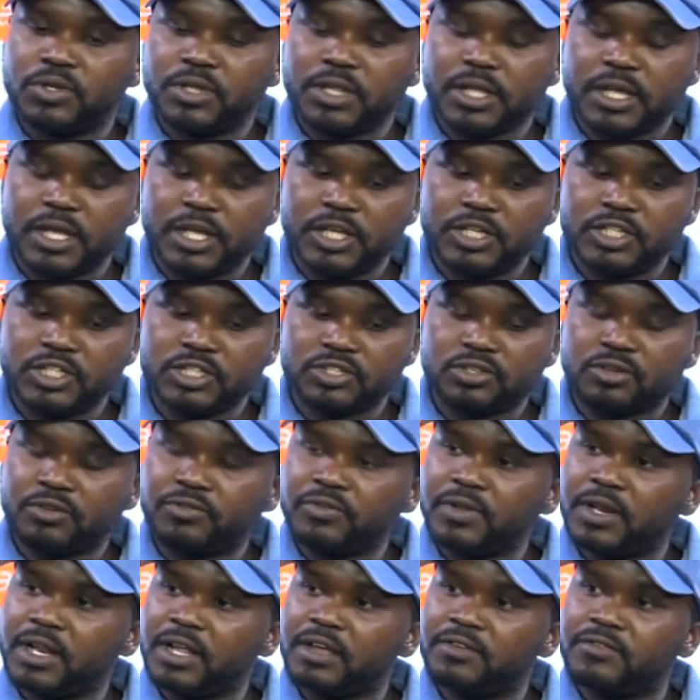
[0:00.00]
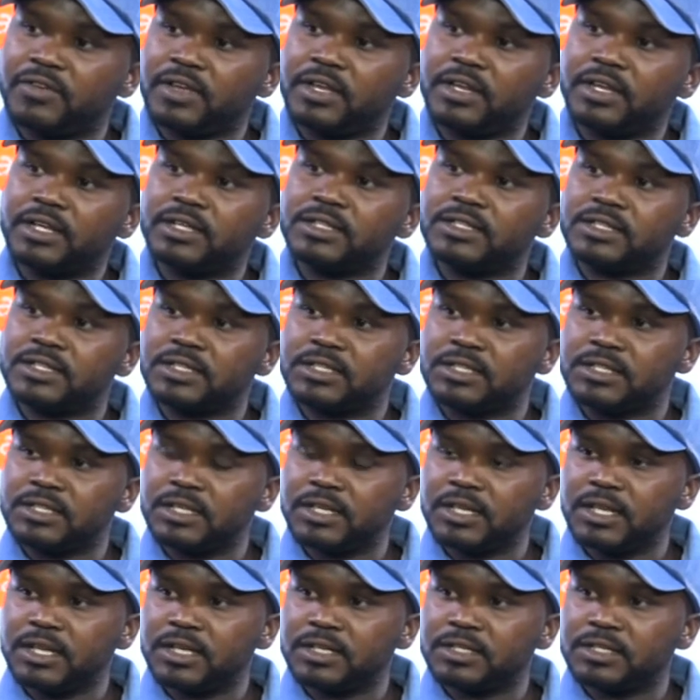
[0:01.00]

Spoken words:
ages of 11 and 16 years.